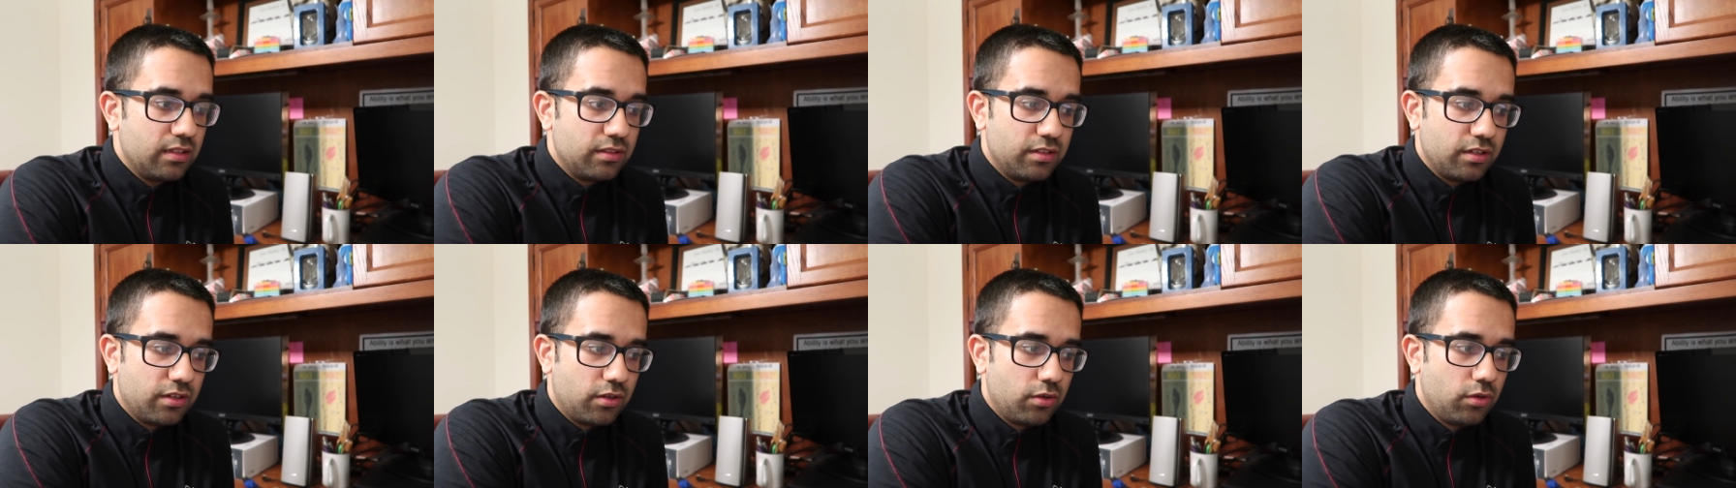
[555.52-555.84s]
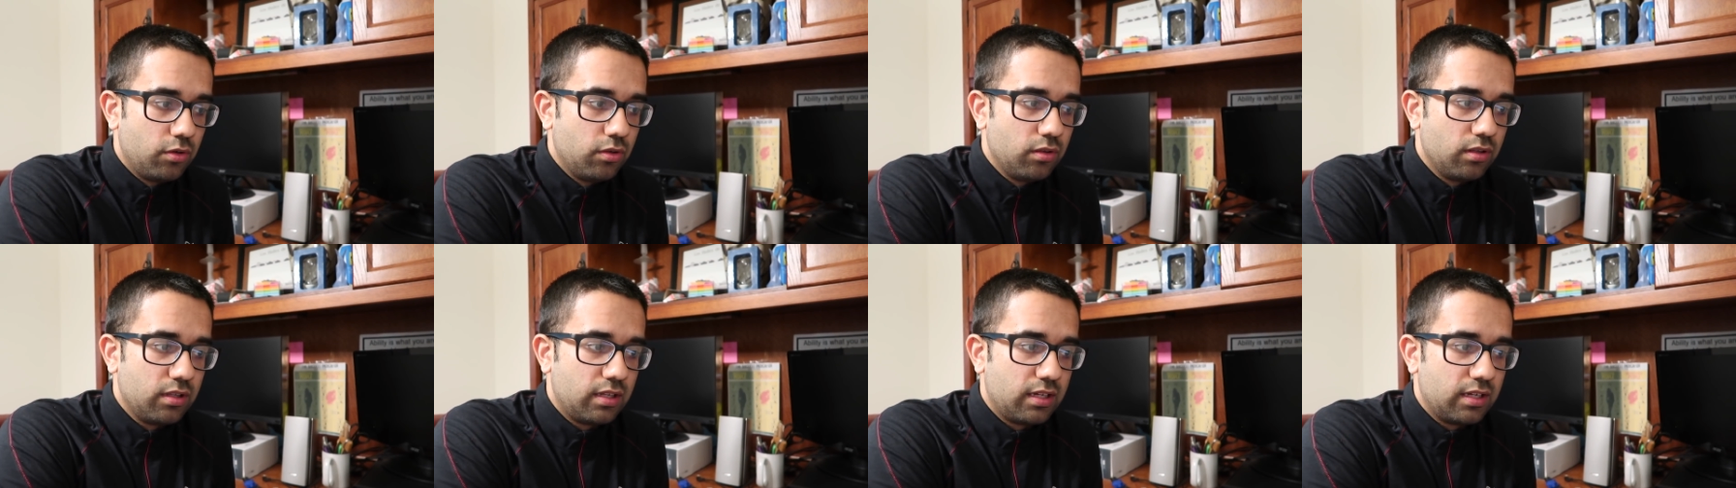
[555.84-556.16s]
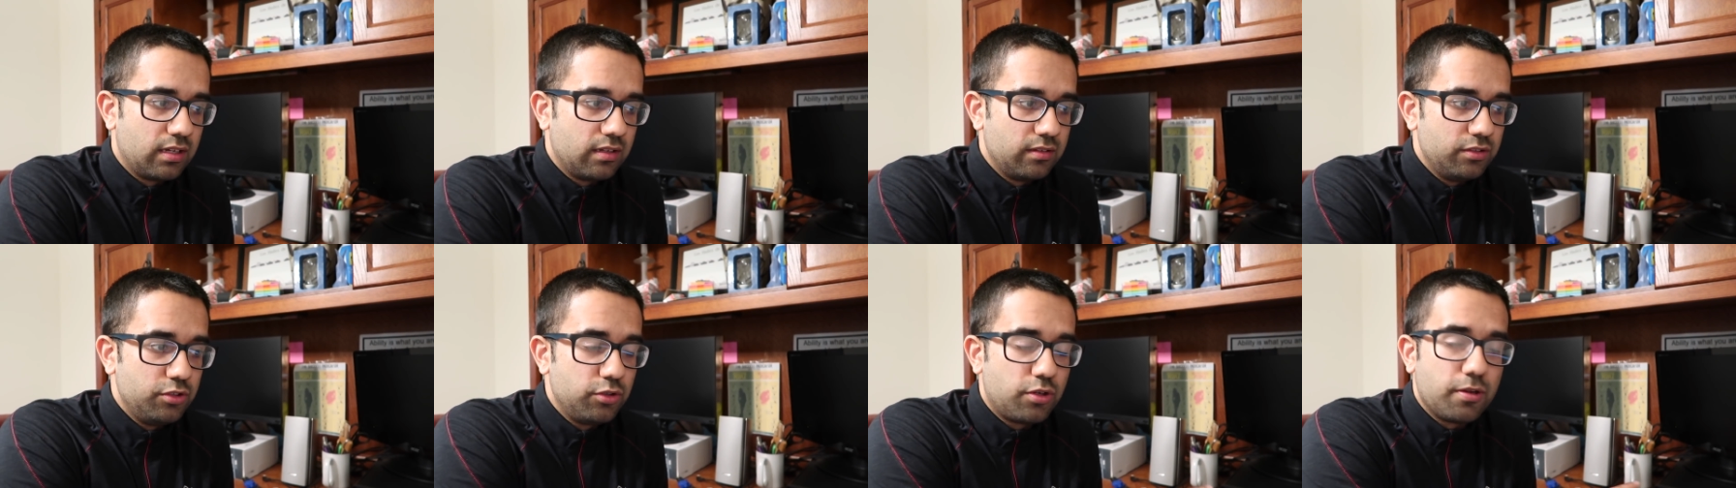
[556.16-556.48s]
the whole,
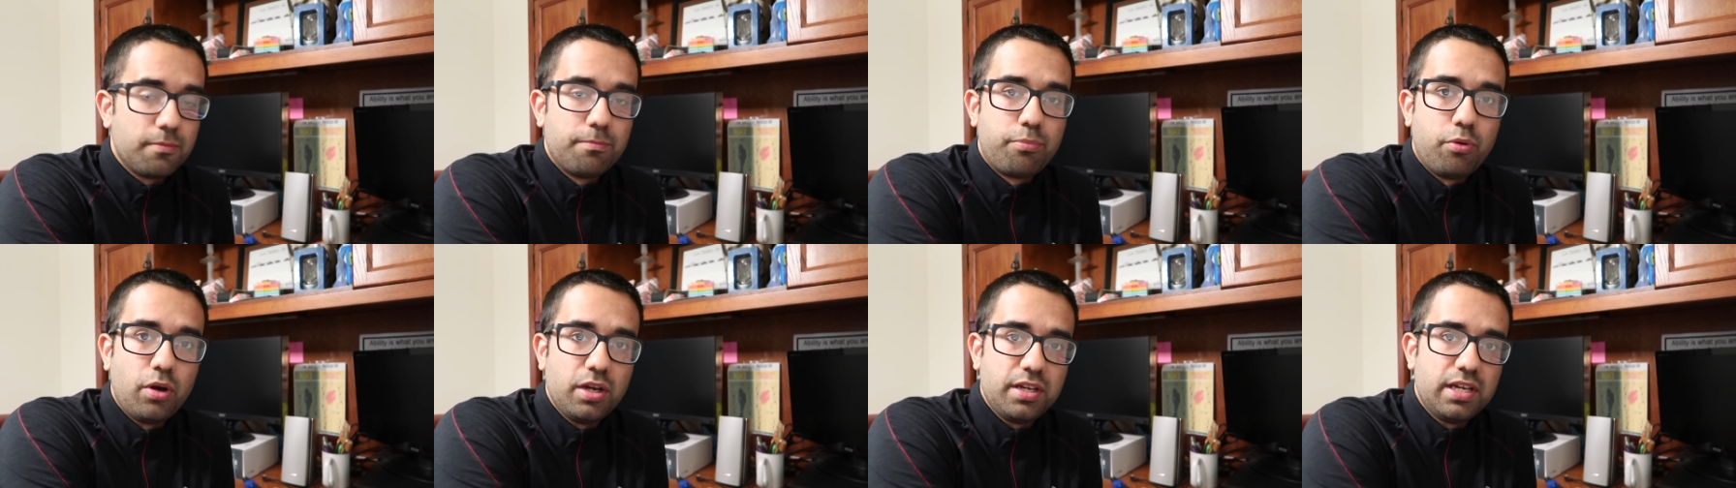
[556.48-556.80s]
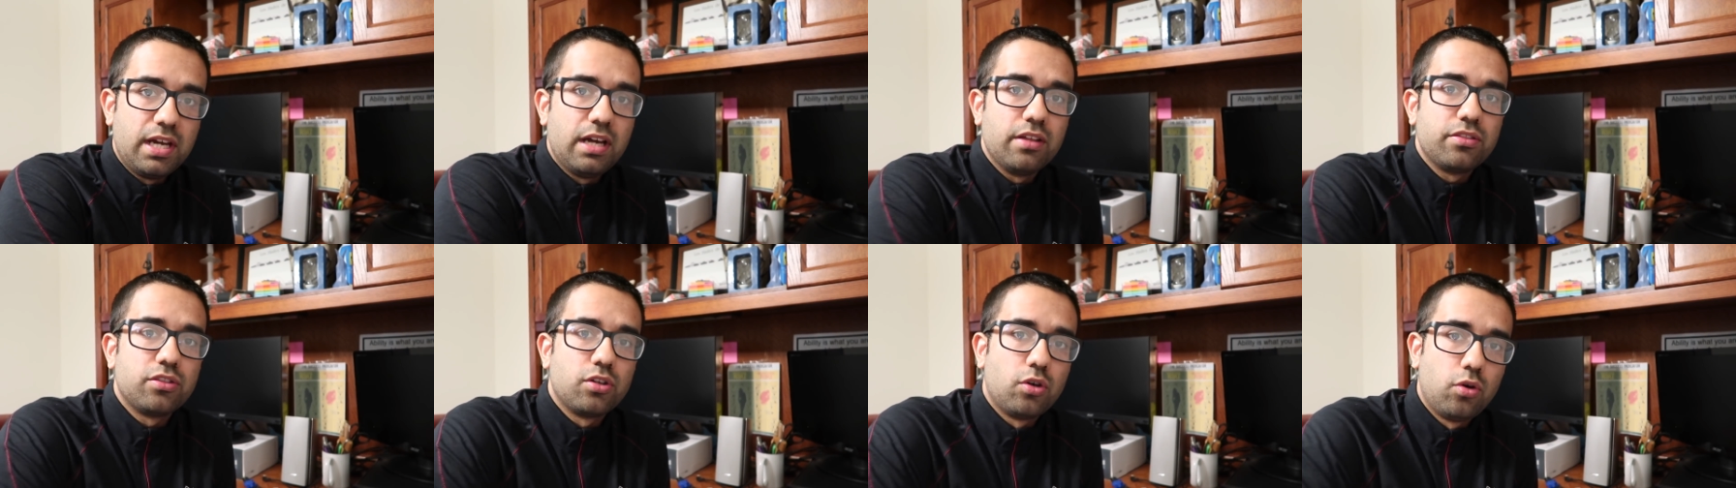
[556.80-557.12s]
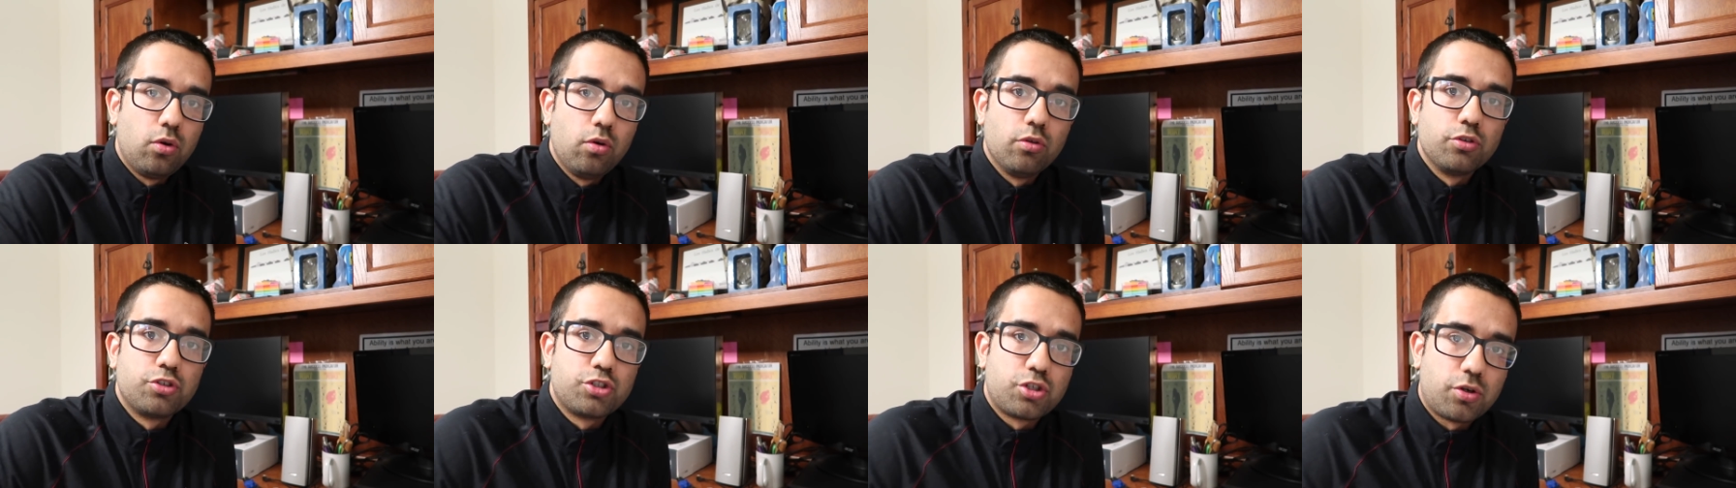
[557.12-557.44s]
uh, you can point out the
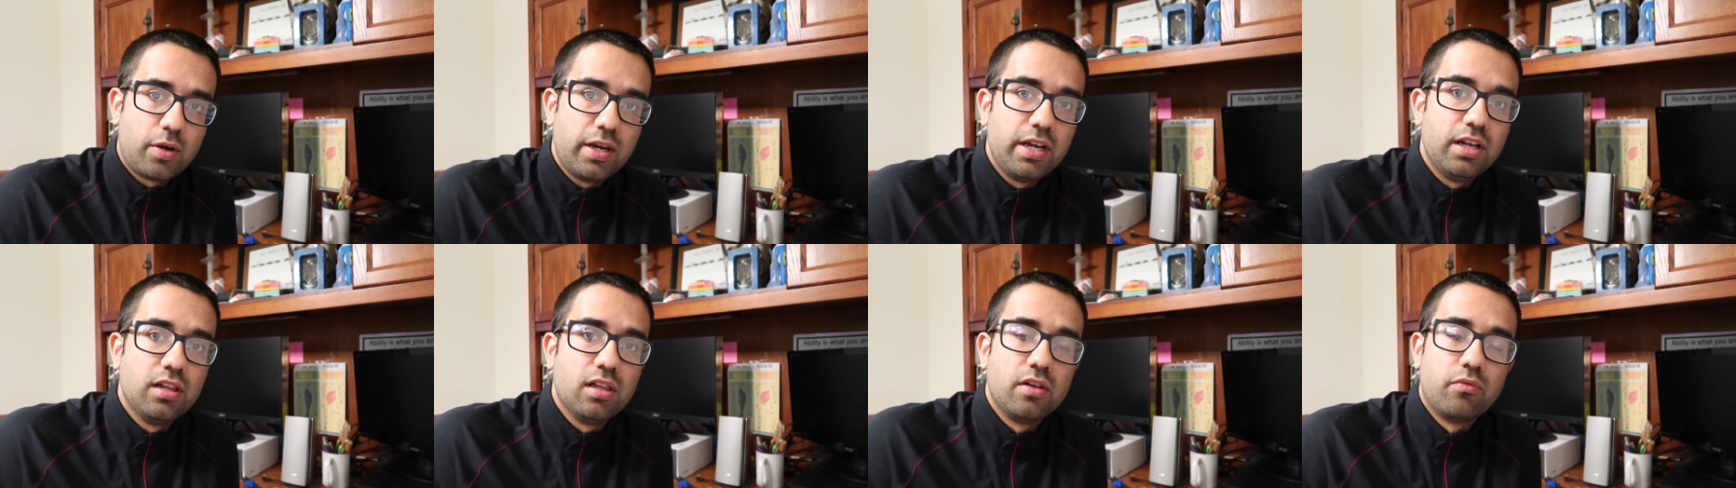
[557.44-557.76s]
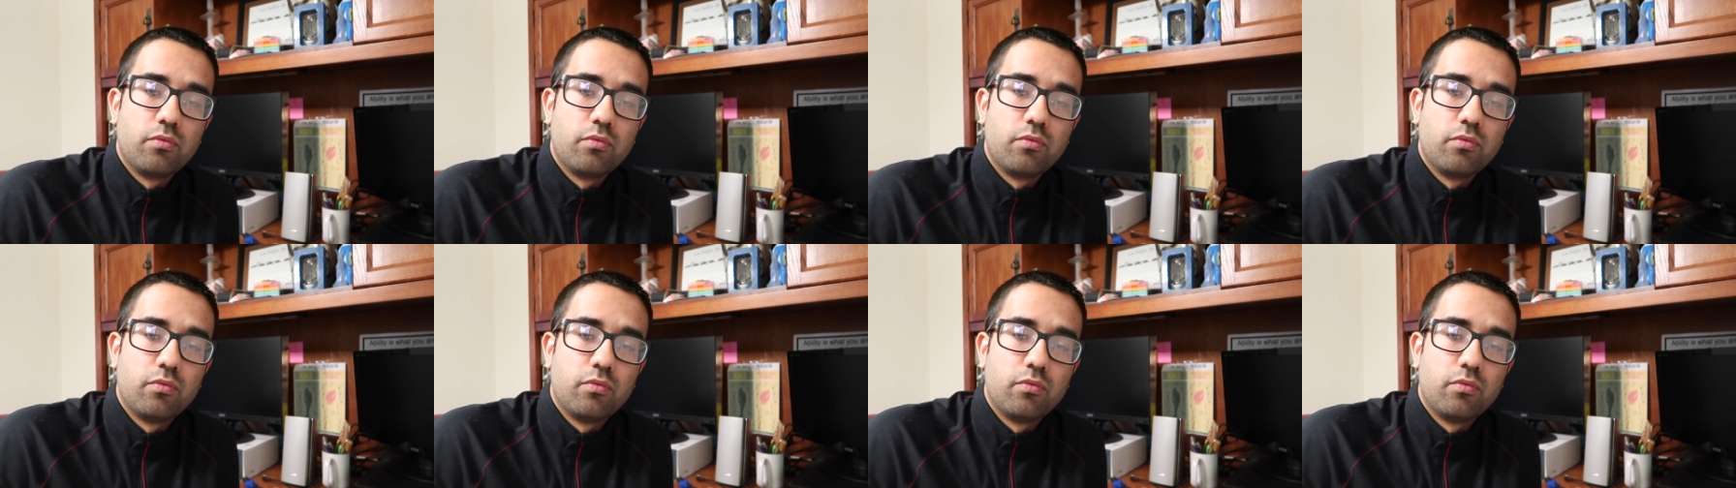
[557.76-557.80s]
whole trail